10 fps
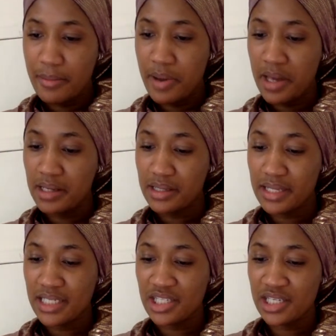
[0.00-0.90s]
But
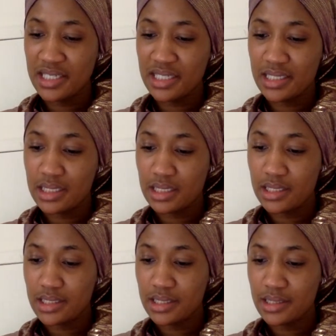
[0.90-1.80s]
let's just
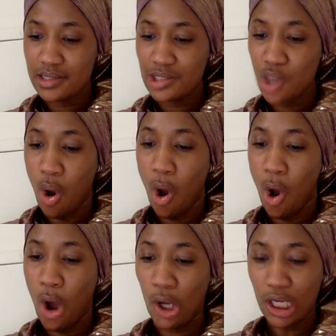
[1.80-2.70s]

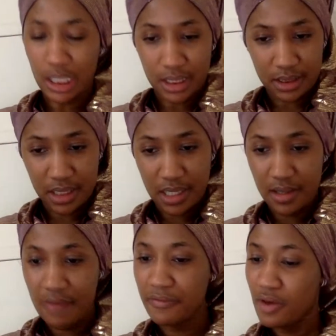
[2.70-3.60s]
talk
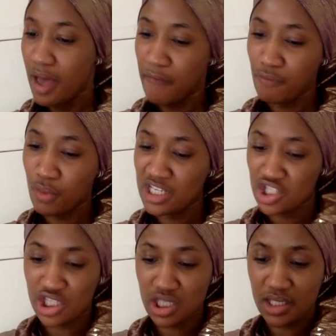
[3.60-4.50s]
if you have
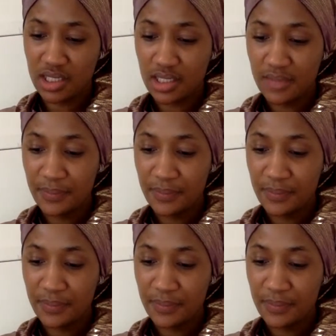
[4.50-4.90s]
questions.